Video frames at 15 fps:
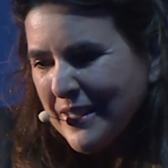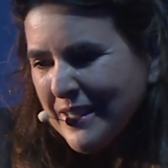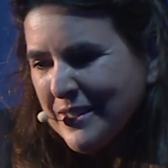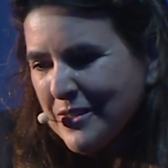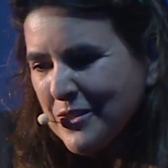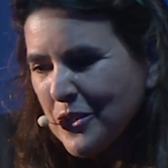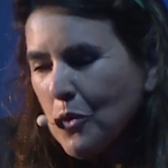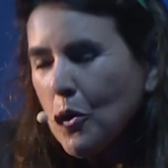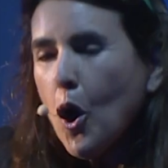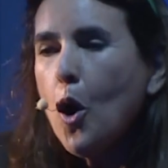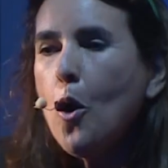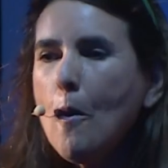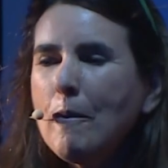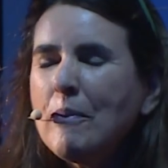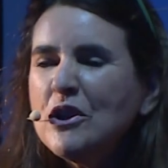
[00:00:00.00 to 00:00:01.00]
is so
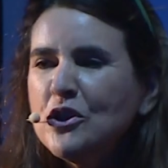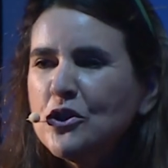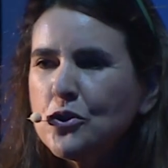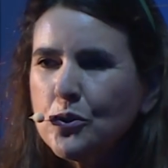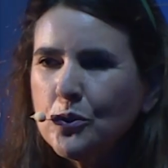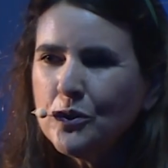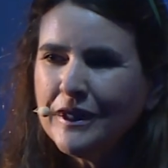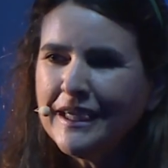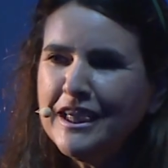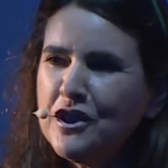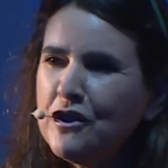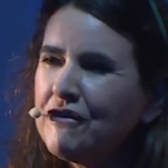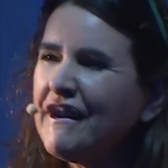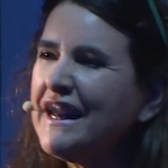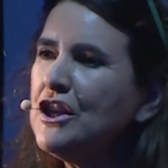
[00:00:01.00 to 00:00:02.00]
open to
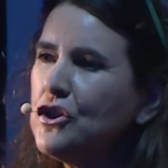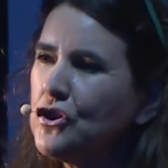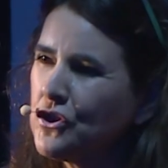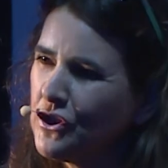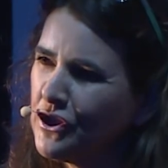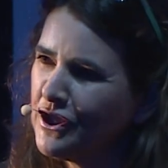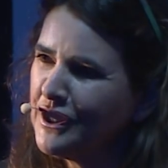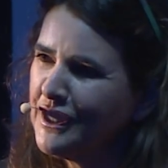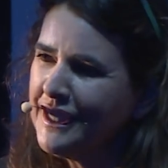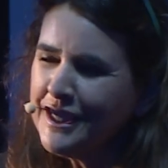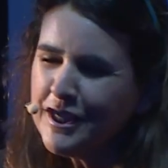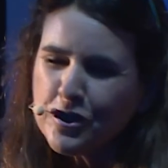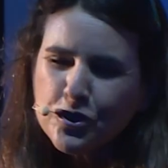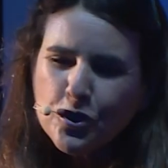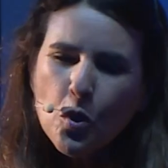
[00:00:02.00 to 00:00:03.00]
innovation. It
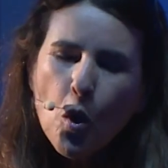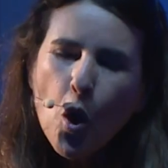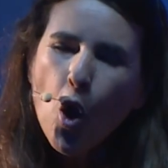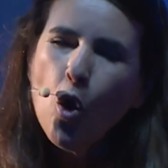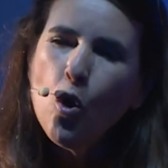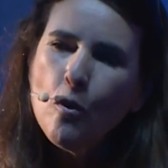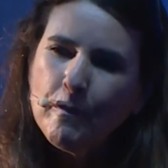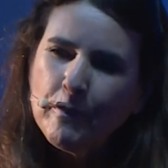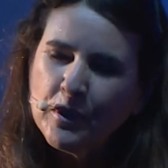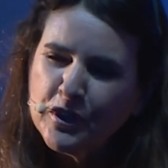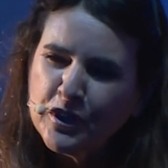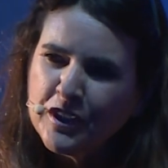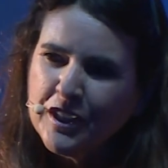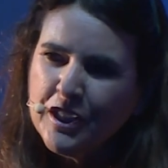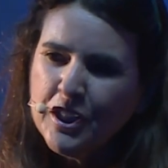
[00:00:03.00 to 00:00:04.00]
is so
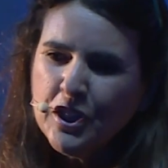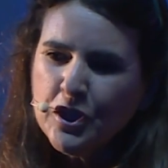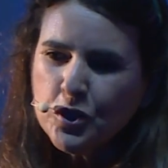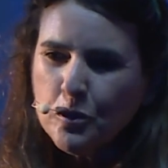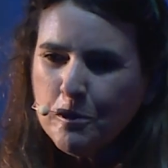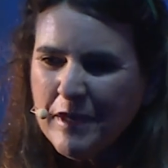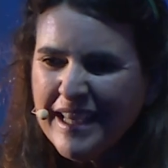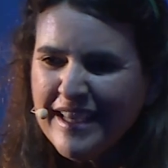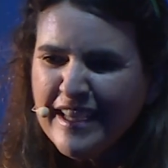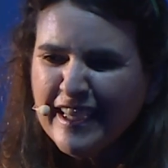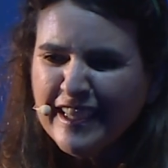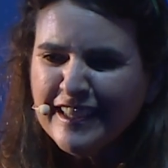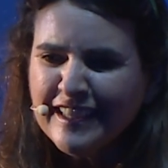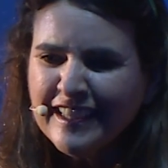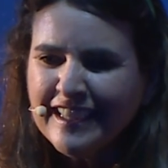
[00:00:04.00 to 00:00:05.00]
open to
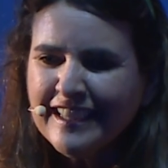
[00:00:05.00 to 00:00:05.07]
building